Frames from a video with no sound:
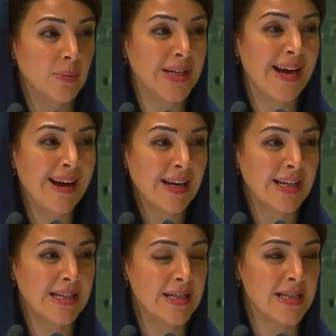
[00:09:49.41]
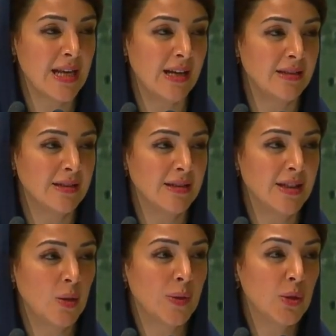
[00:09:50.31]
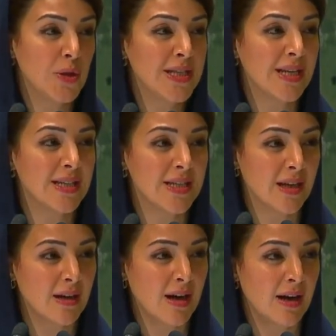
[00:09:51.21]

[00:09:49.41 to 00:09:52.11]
effective and comprehensive strategies